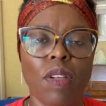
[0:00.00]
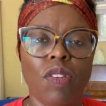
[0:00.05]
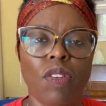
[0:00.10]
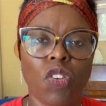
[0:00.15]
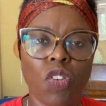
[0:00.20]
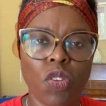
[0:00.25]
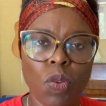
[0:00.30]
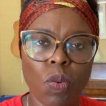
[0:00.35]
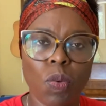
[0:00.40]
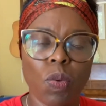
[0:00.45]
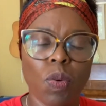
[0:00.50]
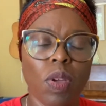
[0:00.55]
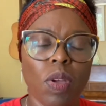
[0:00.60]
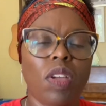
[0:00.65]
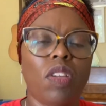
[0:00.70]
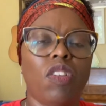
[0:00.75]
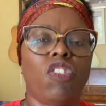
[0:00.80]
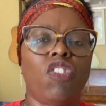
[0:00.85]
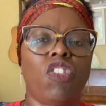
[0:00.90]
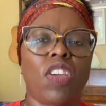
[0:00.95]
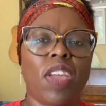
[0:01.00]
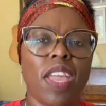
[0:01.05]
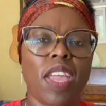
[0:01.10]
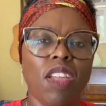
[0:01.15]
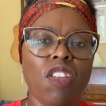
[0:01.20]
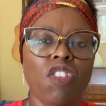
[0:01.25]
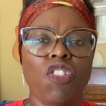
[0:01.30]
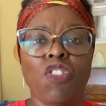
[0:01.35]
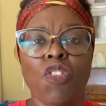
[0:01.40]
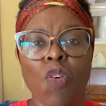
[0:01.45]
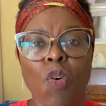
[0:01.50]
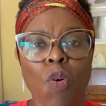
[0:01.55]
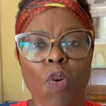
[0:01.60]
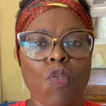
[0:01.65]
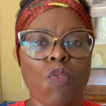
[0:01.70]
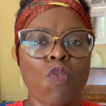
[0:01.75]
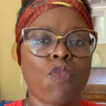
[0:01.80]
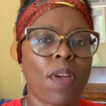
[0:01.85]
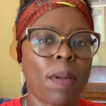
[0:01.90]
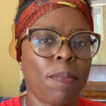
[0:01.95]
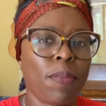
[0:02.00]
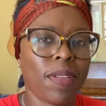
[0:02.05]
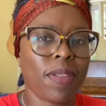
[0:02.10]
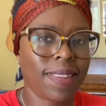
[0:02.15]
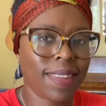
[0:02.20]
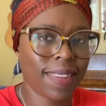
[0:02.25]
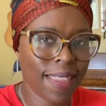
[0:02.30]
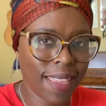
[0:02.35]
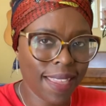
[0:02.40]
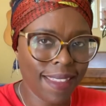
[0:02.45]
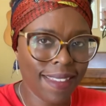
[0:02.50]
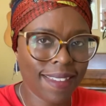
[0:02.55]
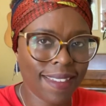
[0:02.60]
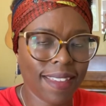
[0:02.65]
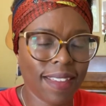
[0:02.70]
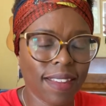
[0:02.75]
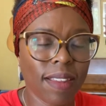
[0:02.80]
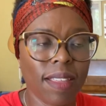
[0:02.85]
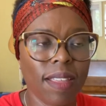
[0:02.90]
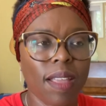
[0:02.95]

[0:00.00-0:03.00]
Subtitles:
to change your reputation,